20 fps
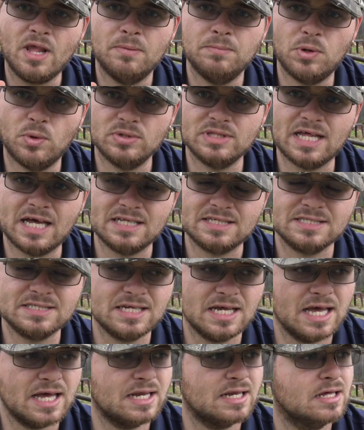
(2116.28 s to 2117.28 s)
but with that
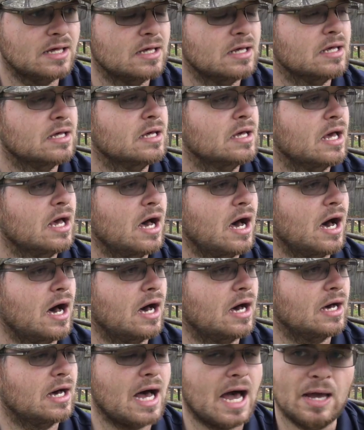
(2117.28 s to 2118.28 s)
said, uh,
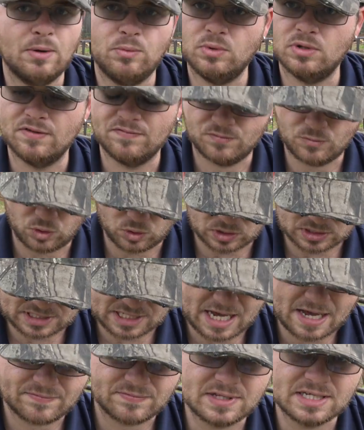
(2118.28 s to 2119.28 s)
I will of course
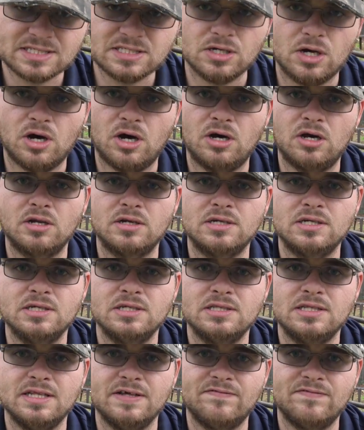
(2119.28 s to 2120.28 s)
have this on
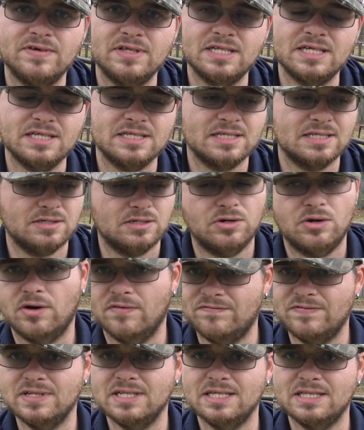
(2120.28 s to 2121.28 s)
the affiliate, you know,
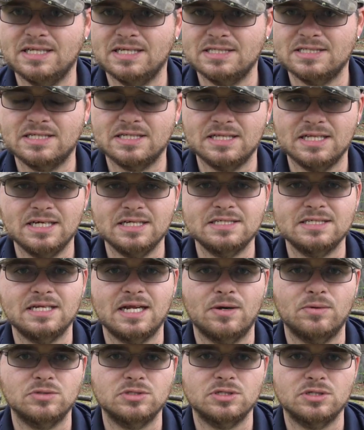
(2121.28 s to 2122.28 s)
affiliate links to this, and
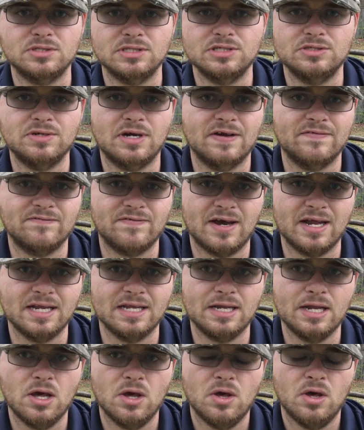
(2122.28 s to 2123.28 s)
I will certainly try to find
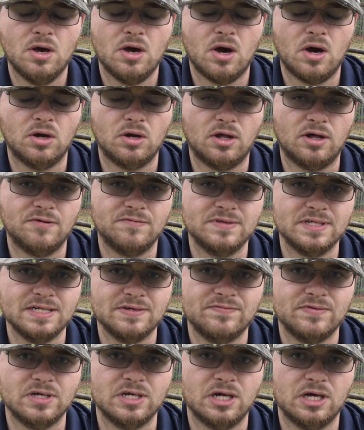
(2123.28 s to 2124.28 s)
it on all of the
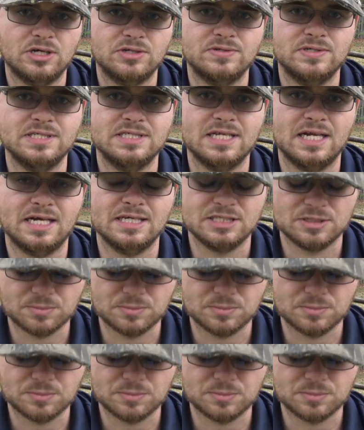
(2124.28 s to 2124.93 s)
different countries that I